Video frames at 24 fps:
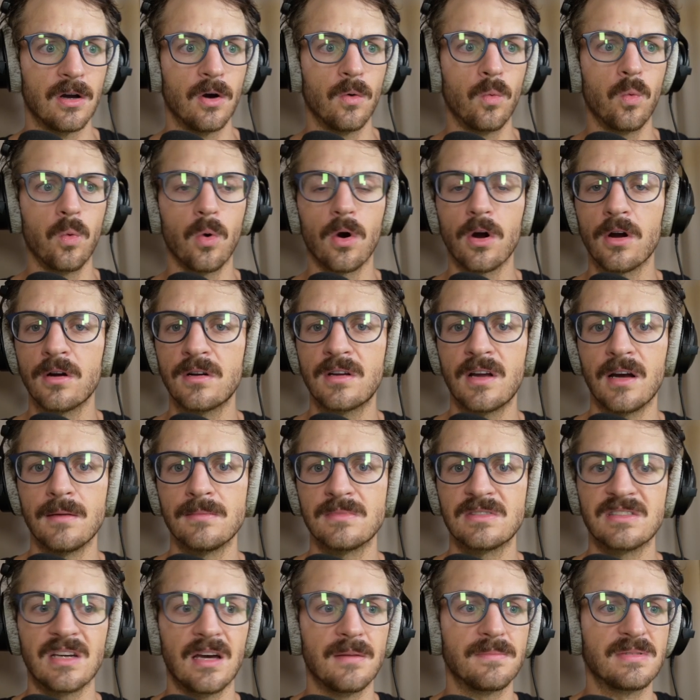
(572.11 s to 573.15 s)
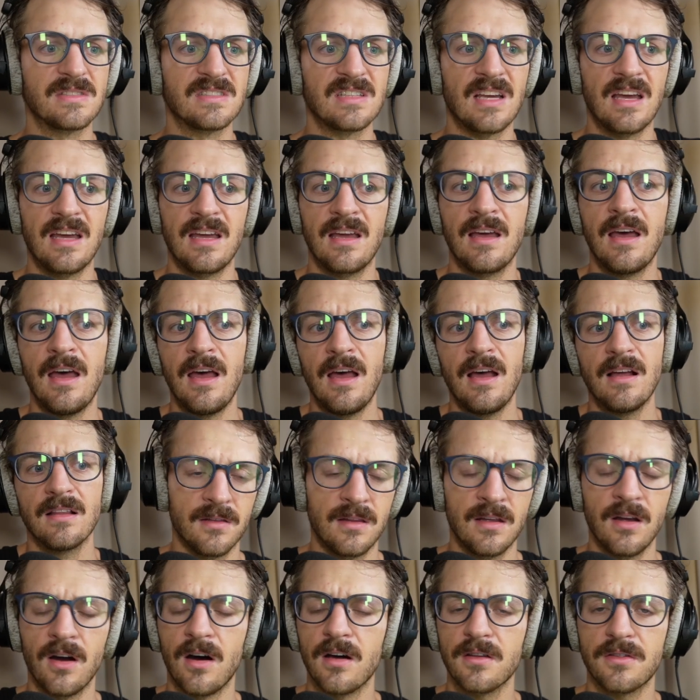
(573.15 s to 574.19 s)
a word comes up, say
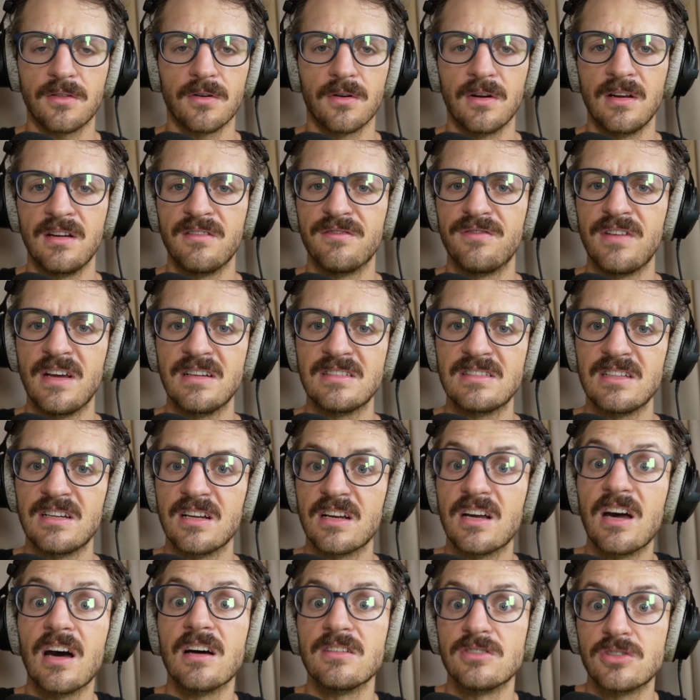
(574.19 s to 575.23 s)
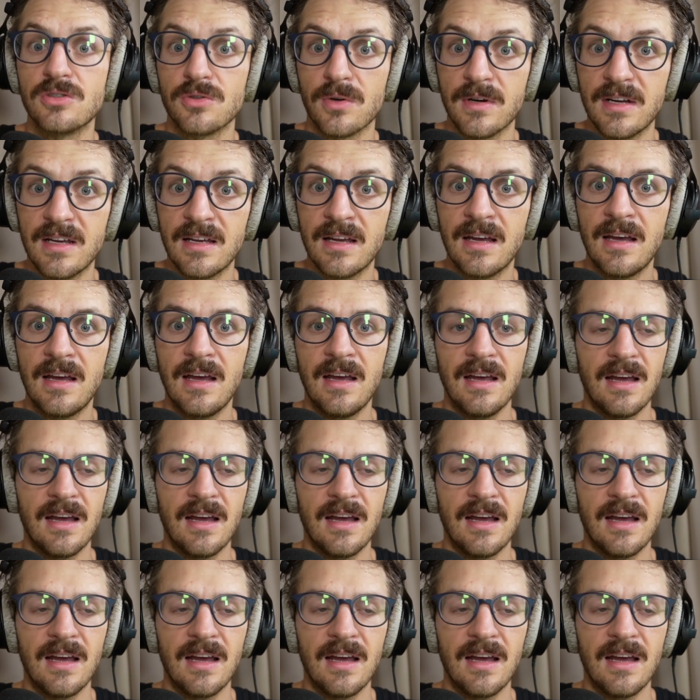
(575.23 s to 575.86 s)
the author invented a country